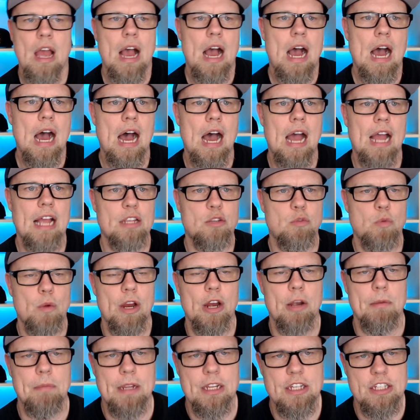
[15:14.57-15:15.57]
It's
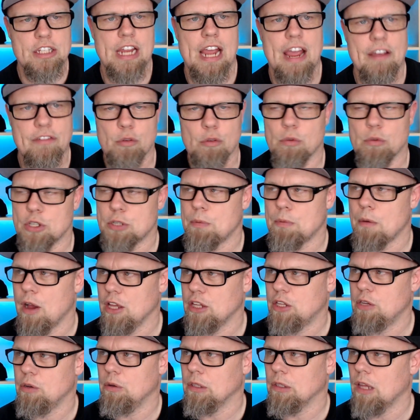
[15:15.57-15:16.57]
weird because you have to
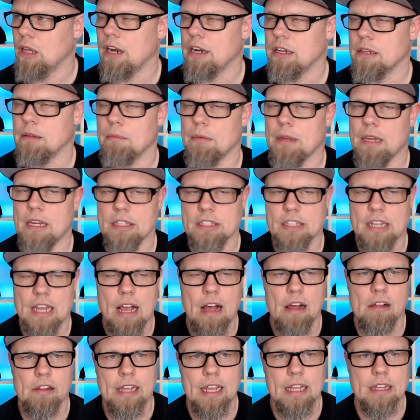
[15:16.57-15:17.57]
respond to a lot of them, because
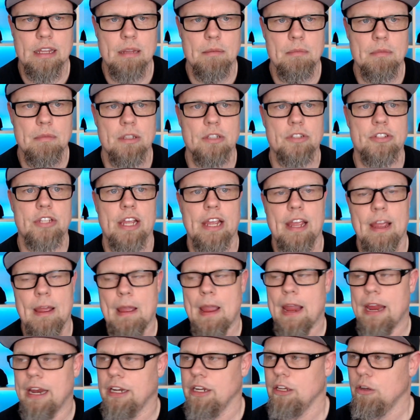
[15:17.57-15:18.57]
I'll get them. They'll say,
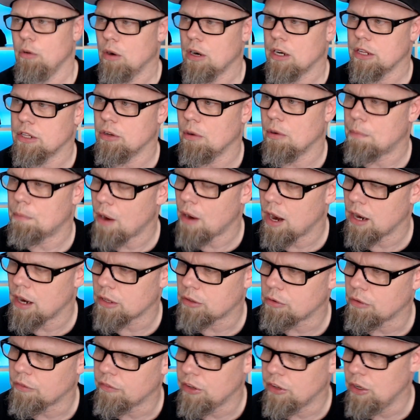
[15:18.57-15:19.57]
hey, do you want to do a
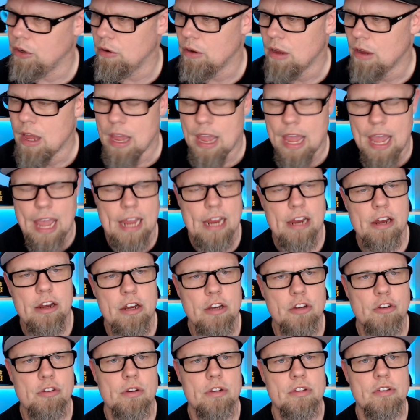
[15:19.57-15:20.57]
product review? Hey, are
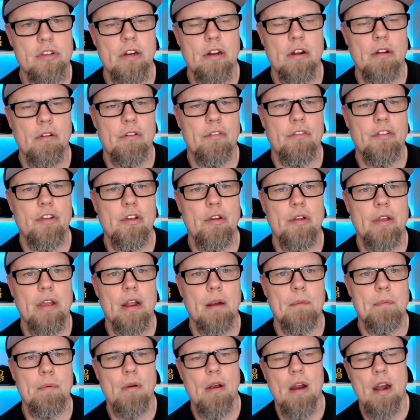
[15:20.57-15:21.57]
you interested in reviewing
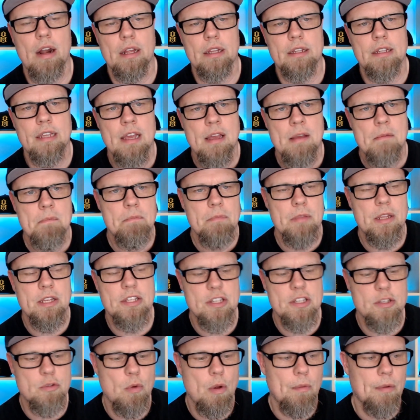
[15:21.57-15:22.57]
our product? This
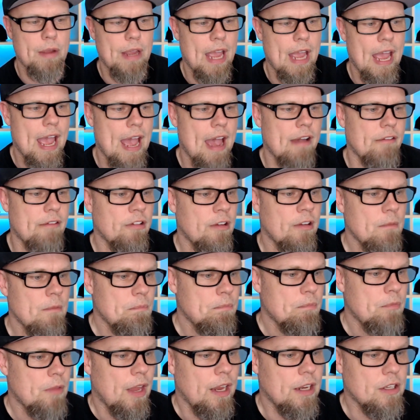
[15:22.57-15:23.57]
is what we have.
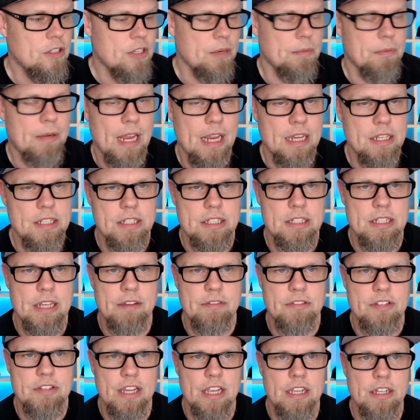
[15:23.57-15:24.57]
In some cases,
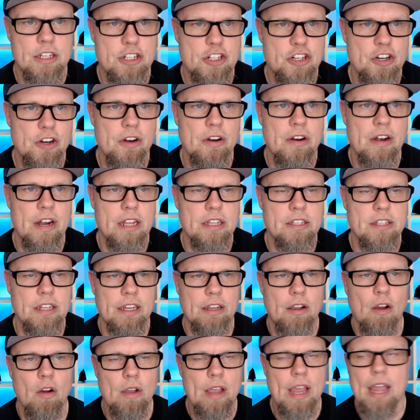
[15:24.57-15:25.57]
I've said sure, and it's
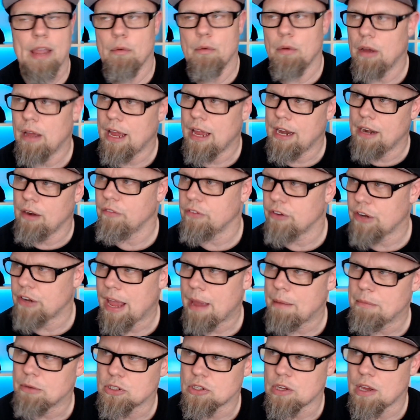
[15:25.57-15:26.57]
like, okay, well, head over to
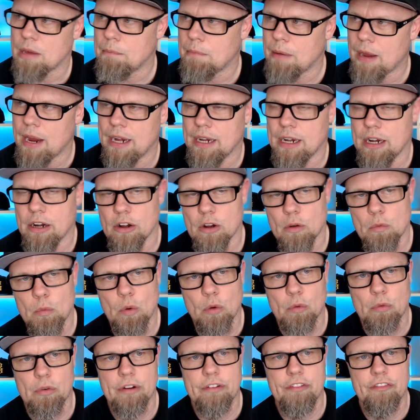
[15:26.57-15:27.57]
Amazon, buy it here, and
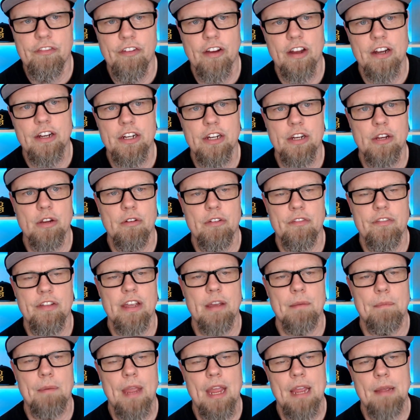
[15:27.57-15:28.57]
we'll refund you
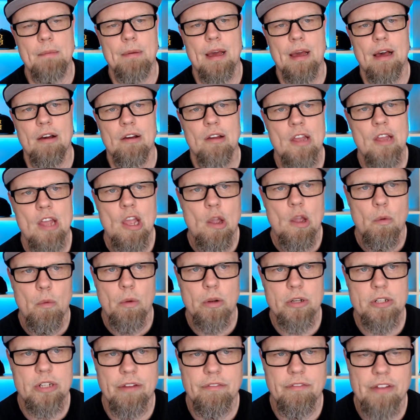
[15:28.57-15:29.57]
via PayPal,
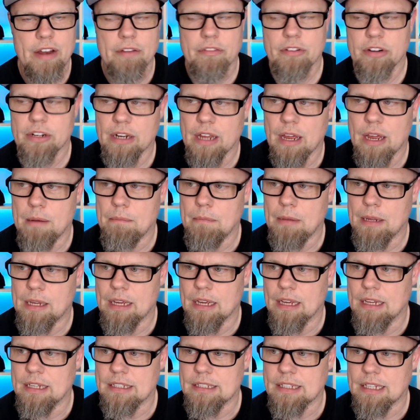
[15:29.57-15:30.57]
which I've never done
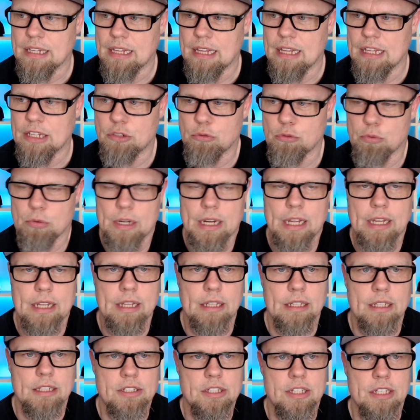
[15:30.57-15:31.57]
because it's
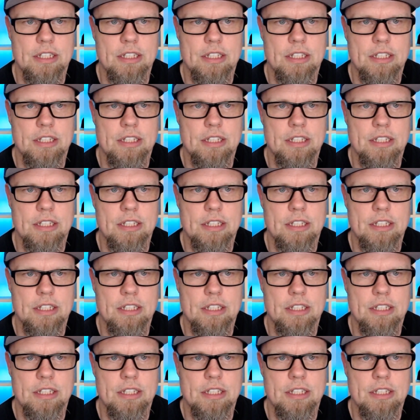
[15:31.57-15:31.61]
ridiculous.